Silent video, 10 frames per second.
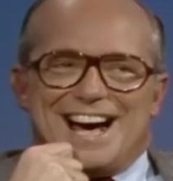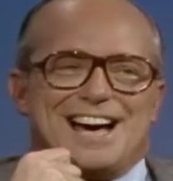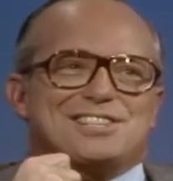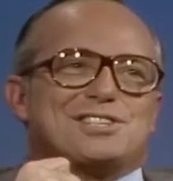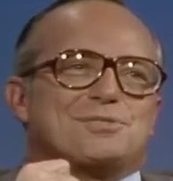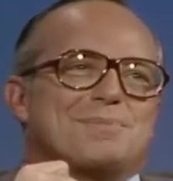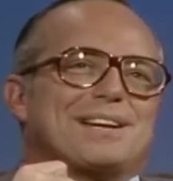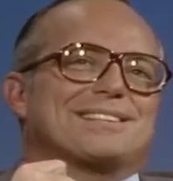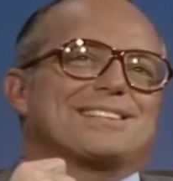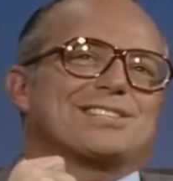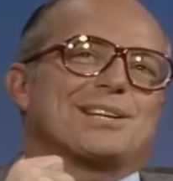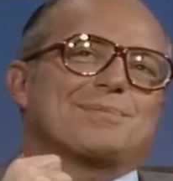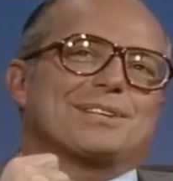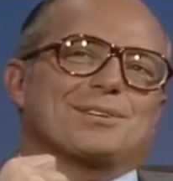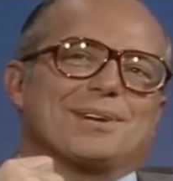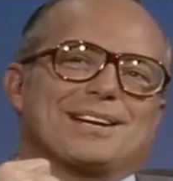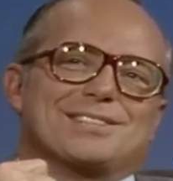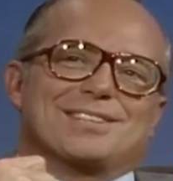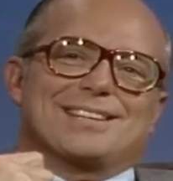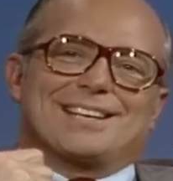I suspect that some of the
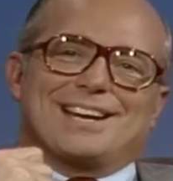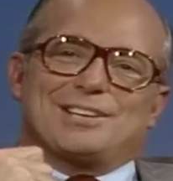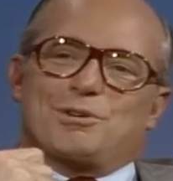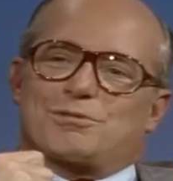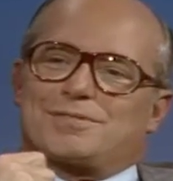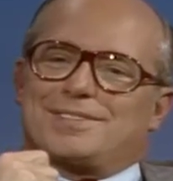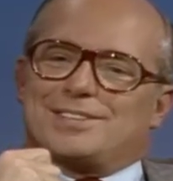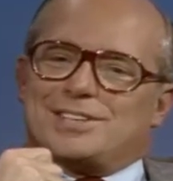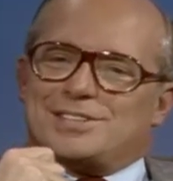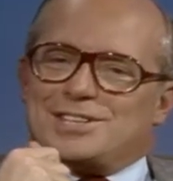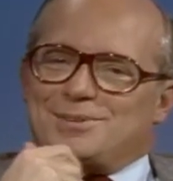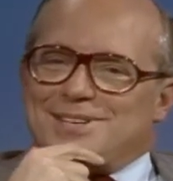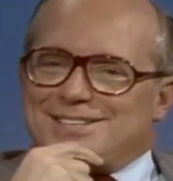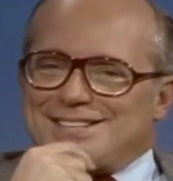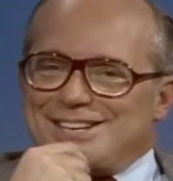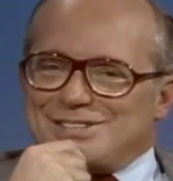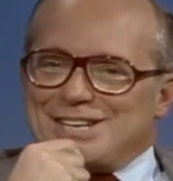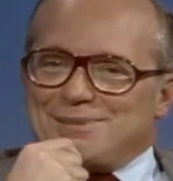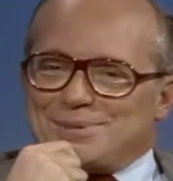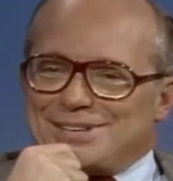grants, again, I don't, qualified. since there are
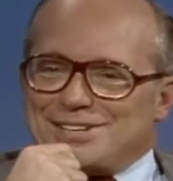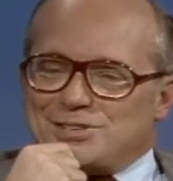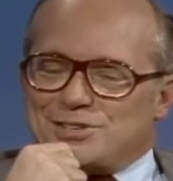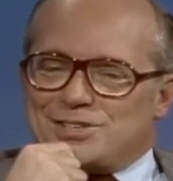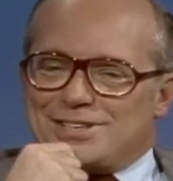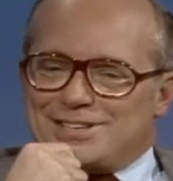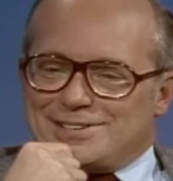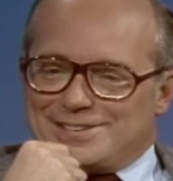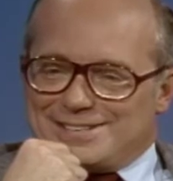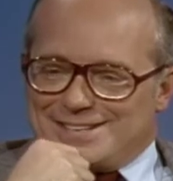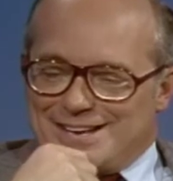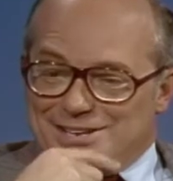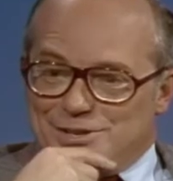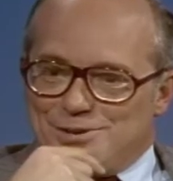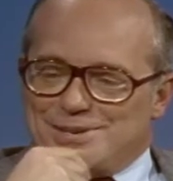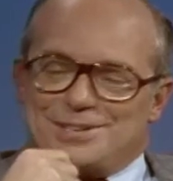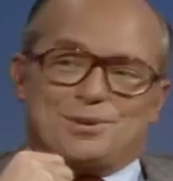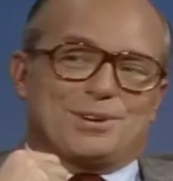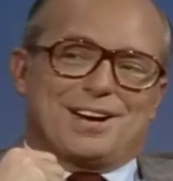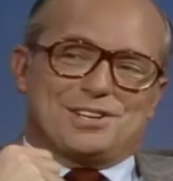8,000 applications a year, and I don't, and
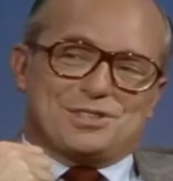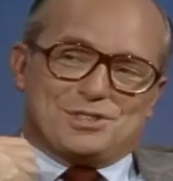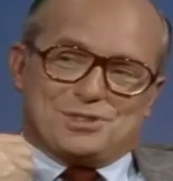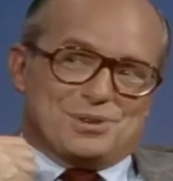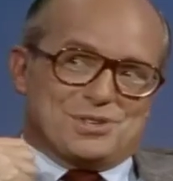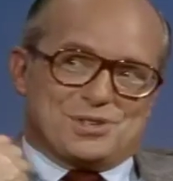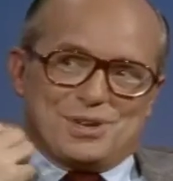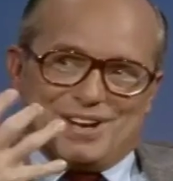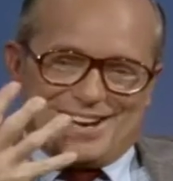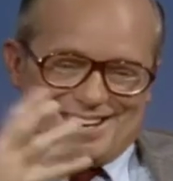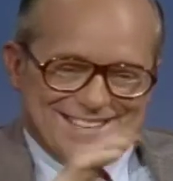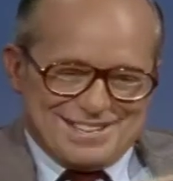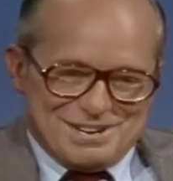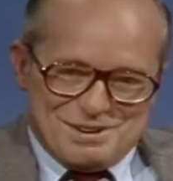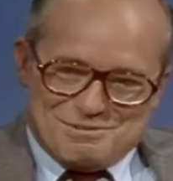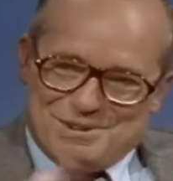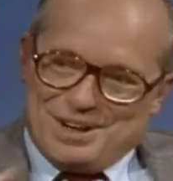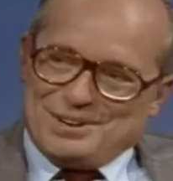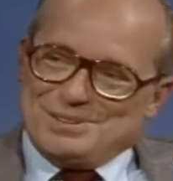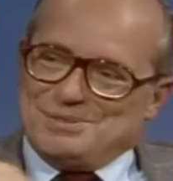nor I sure should I,
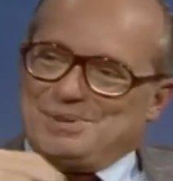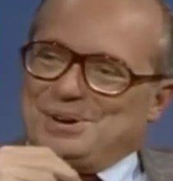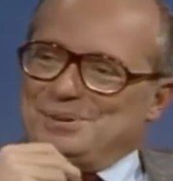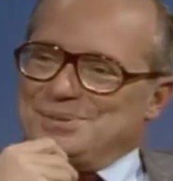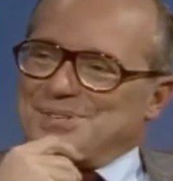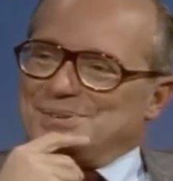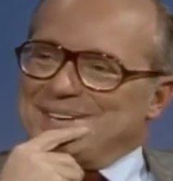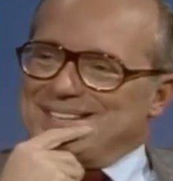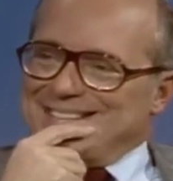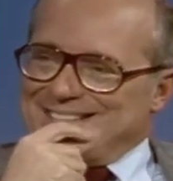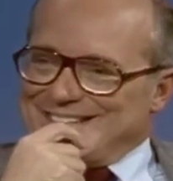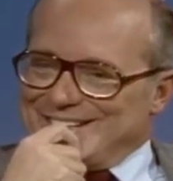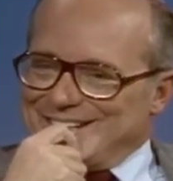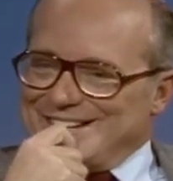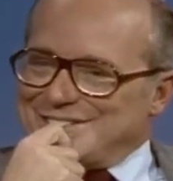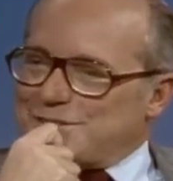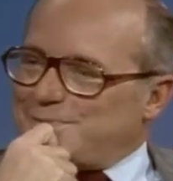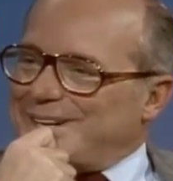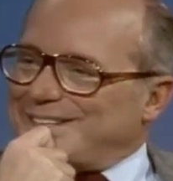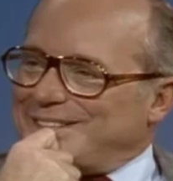follow them all with great detail. I
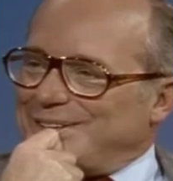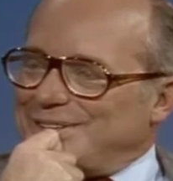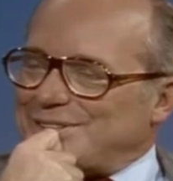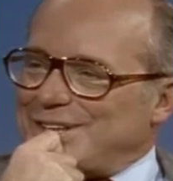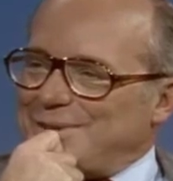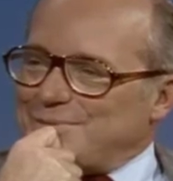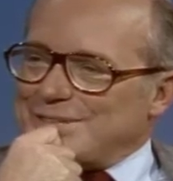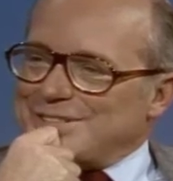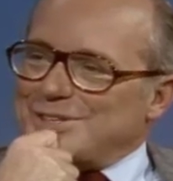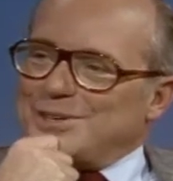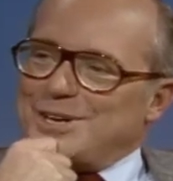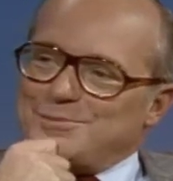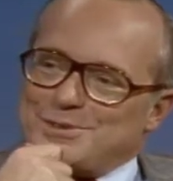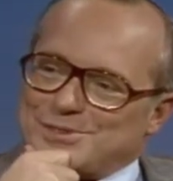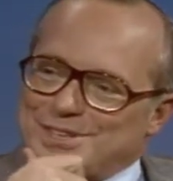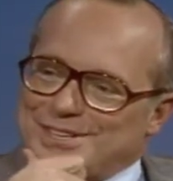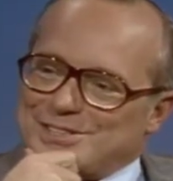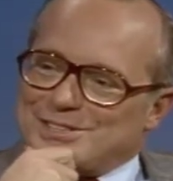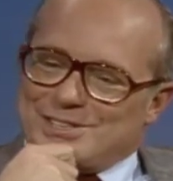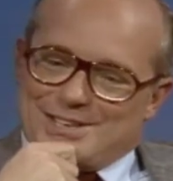suspect there are some, since there are a number of
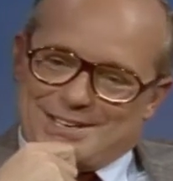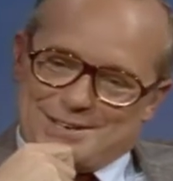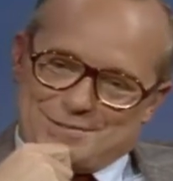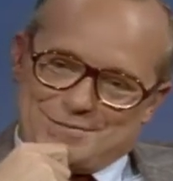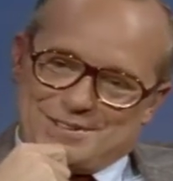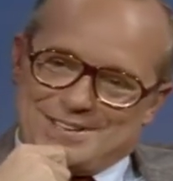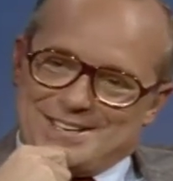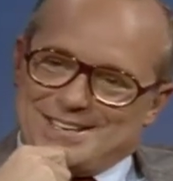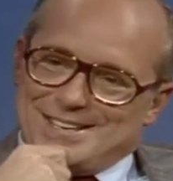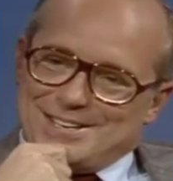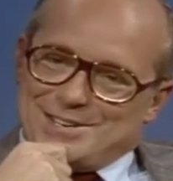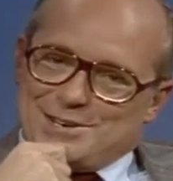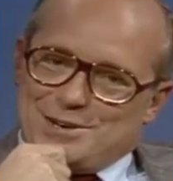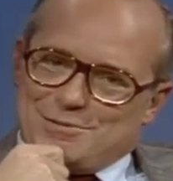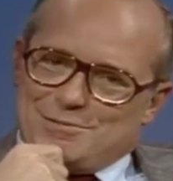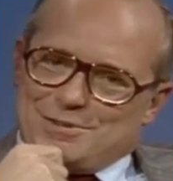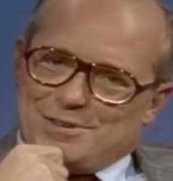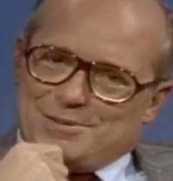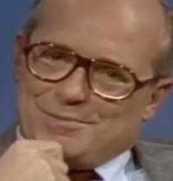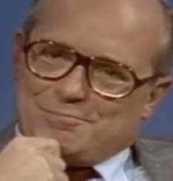studies today of, uh, of uh,